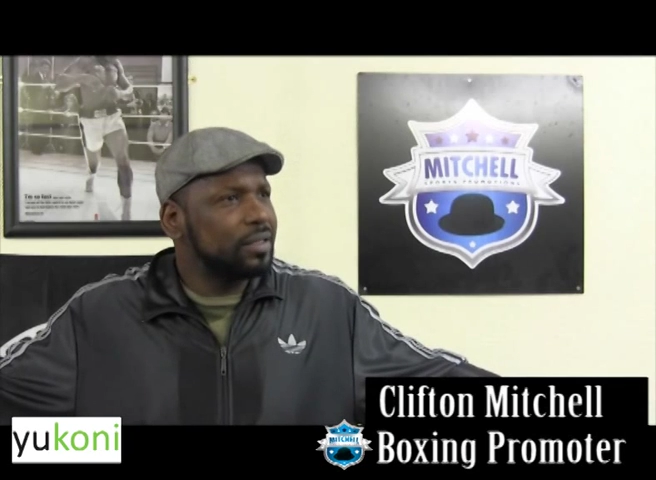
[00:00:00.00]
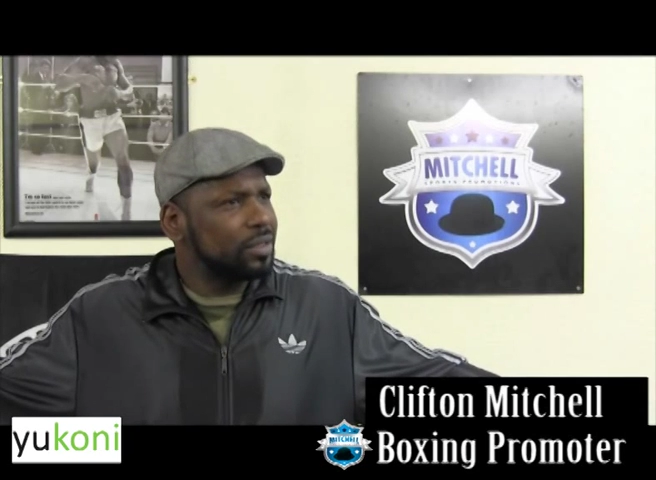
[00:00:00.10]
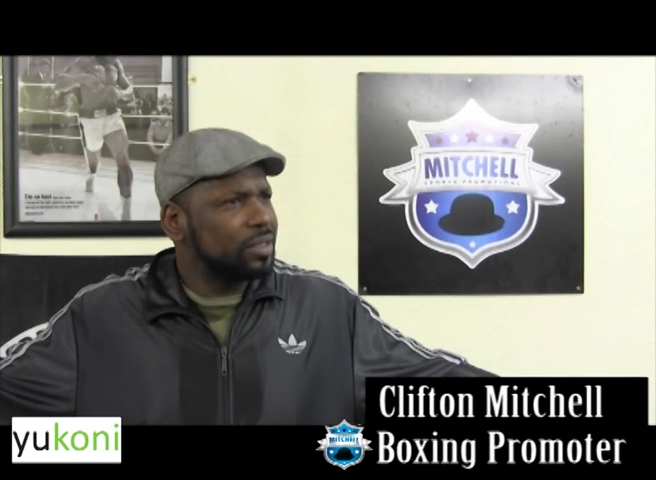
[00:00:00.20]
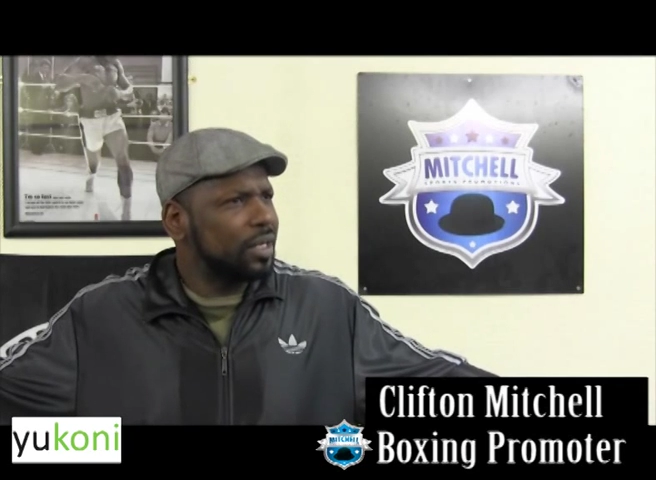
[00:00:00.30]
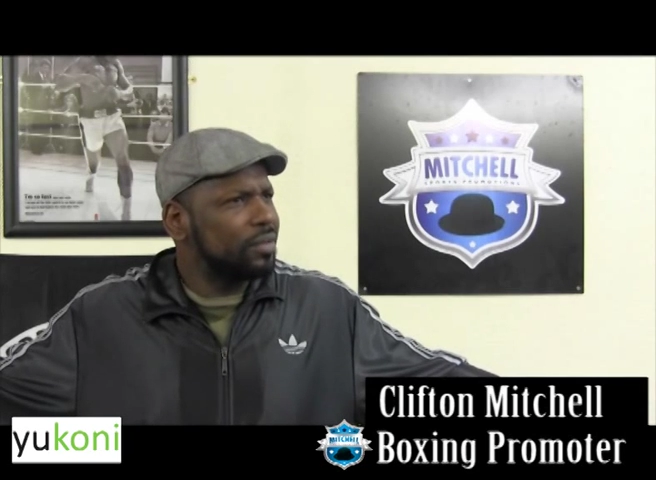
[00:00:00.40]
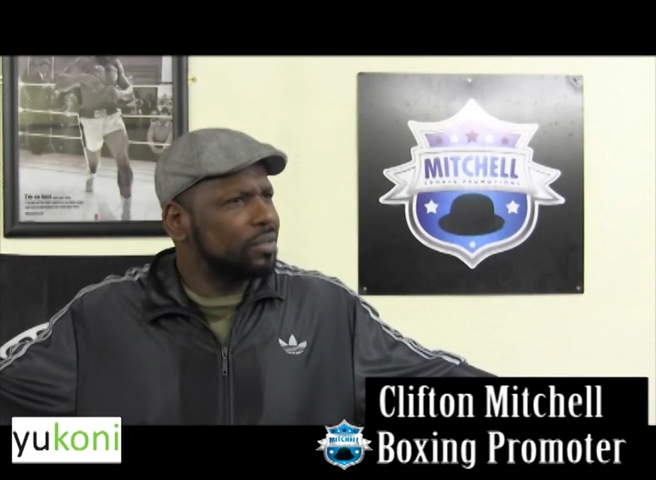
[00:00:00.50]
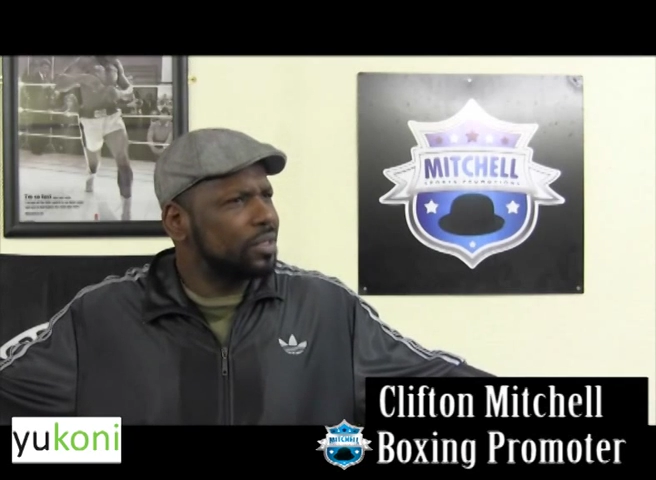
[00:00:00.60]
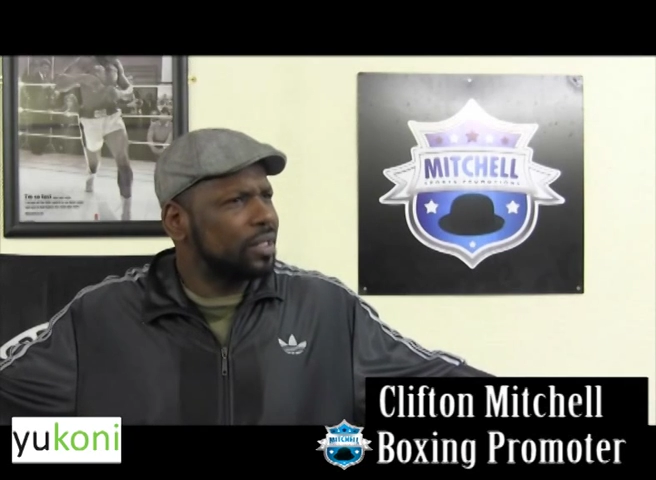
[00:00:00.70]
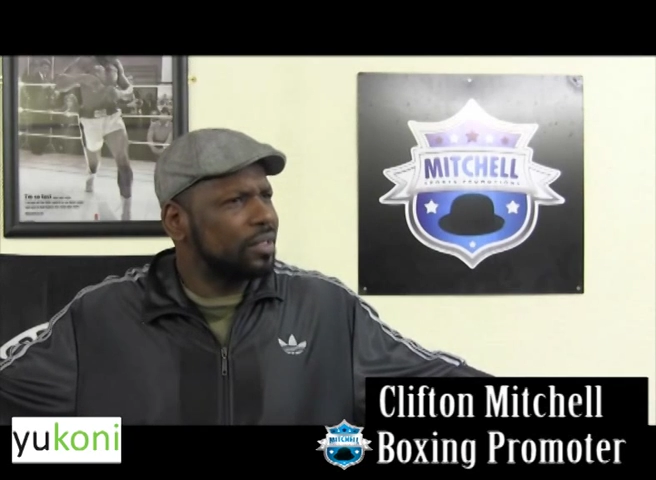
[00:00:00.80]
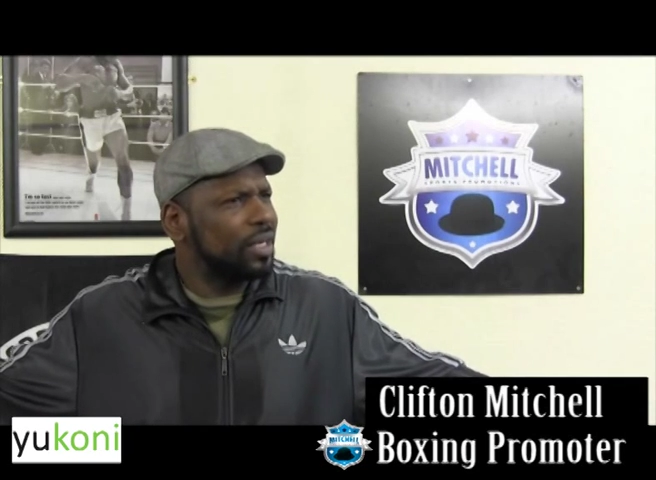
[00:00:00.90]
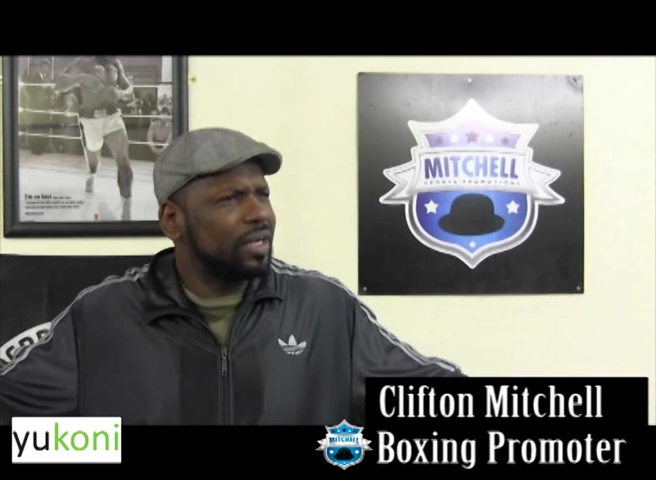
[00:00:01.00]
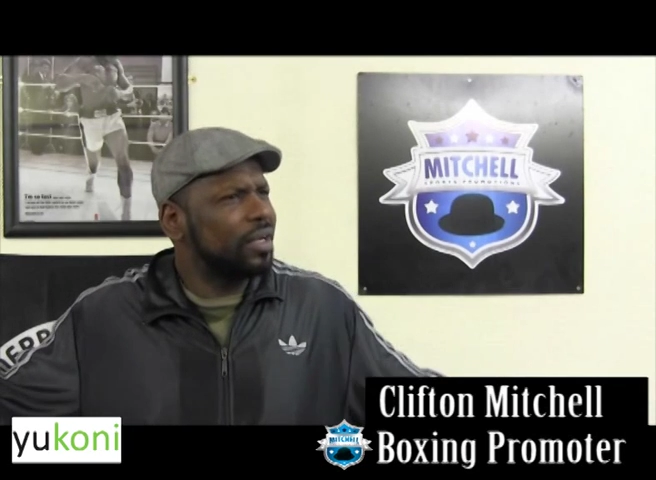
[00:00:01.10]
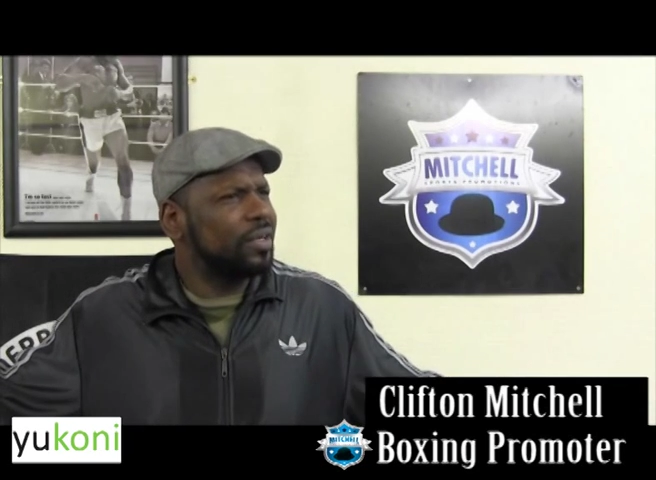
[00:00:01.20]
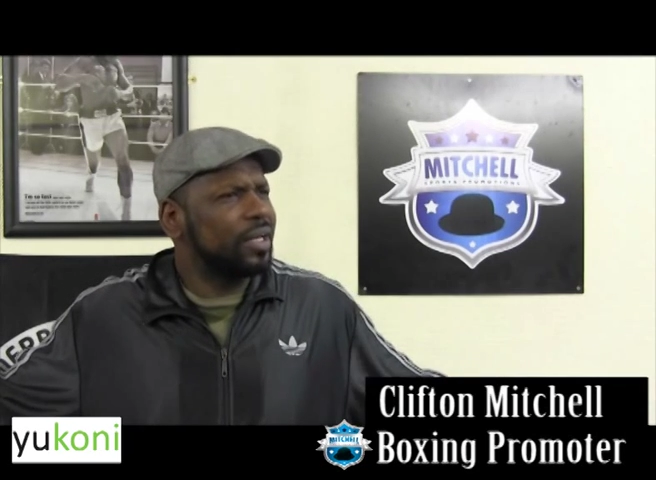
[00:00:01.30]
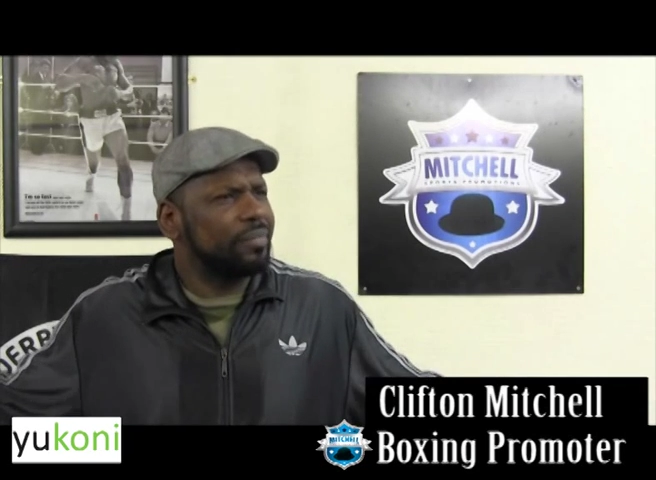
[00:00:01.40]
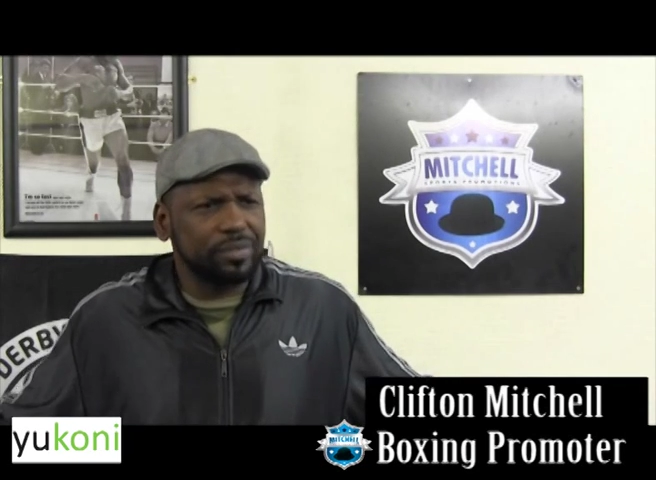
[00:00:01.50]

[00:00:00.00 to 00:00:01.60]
Doesn't know, does it? You don't know, do you?